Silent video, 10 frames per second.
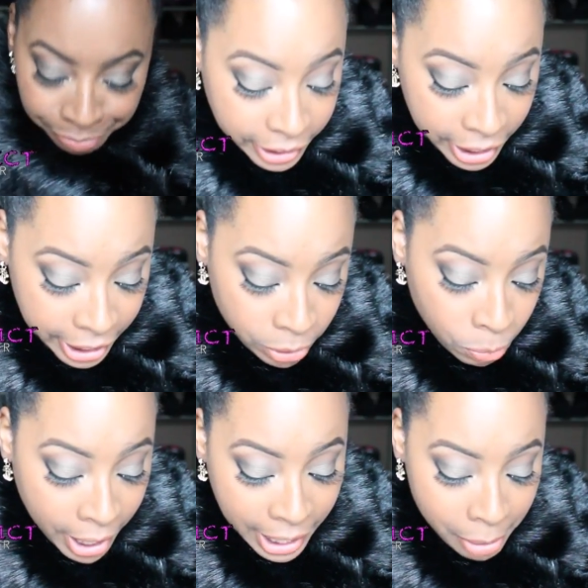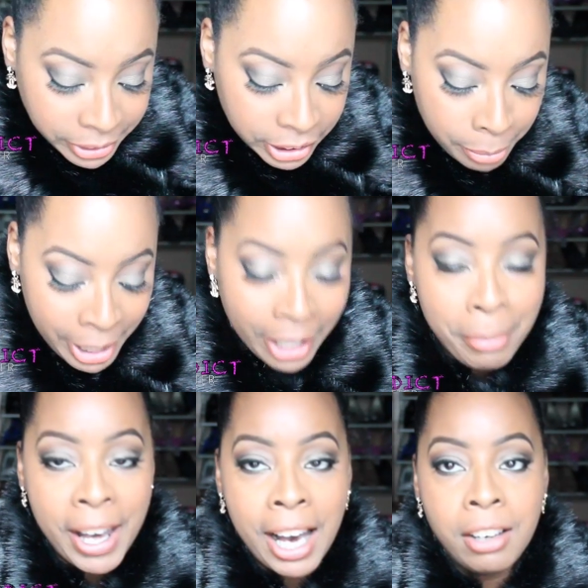Again, while I was in the
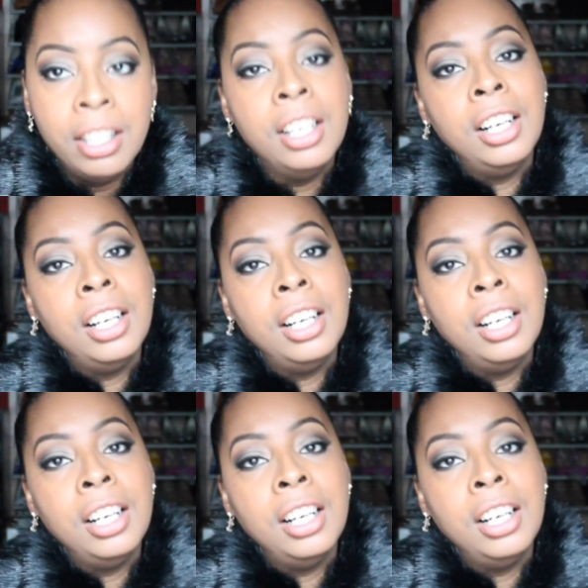makeup aisle,